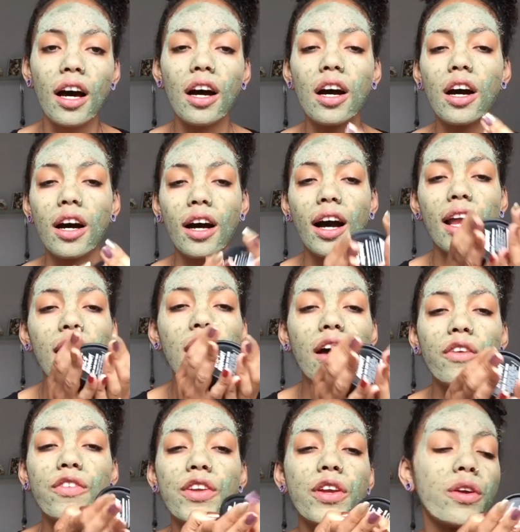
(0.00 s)
Oh, I
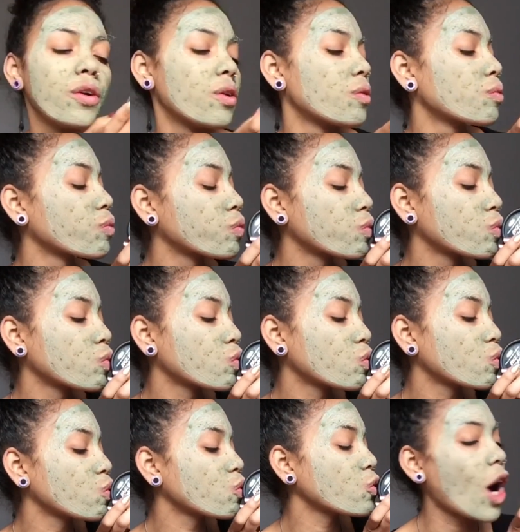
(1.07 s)
love you.
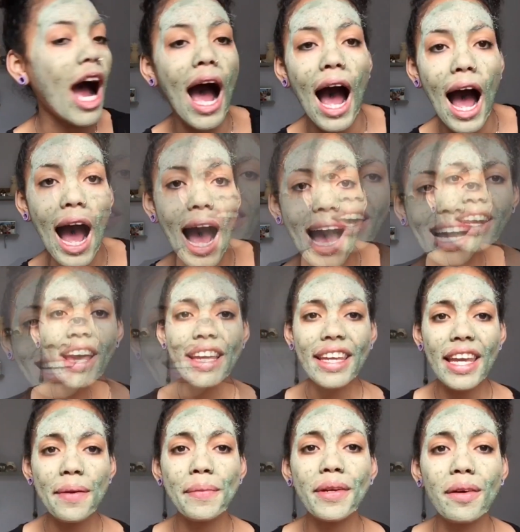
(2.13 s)
Mwah. So then I
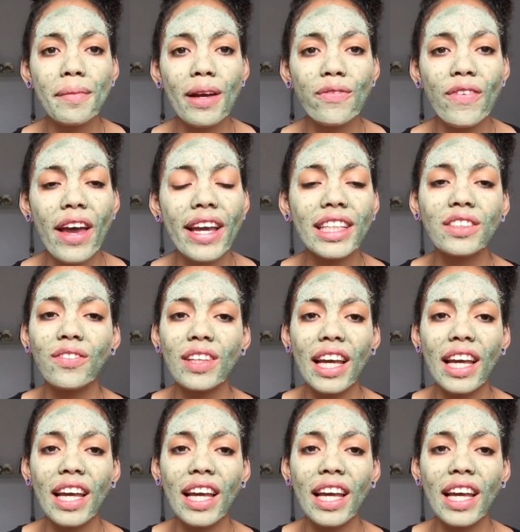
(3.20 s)
keep it on my face